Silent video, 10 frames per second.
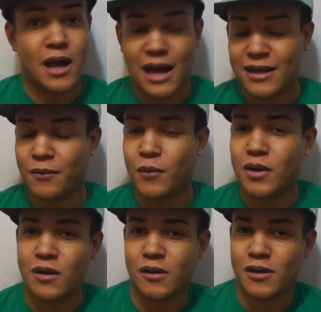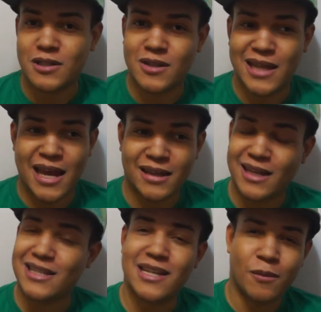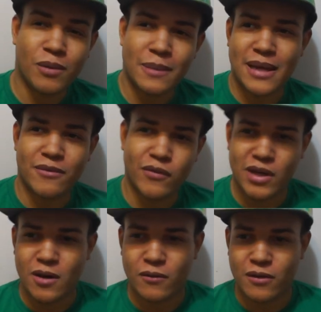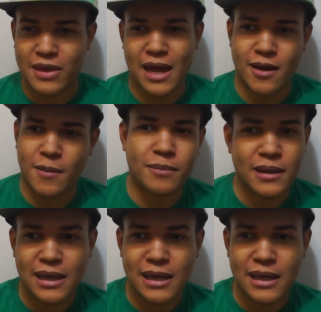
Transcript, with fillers: I definitely want to know your thoughts on that. And like I said, I'll probably have a video for that up,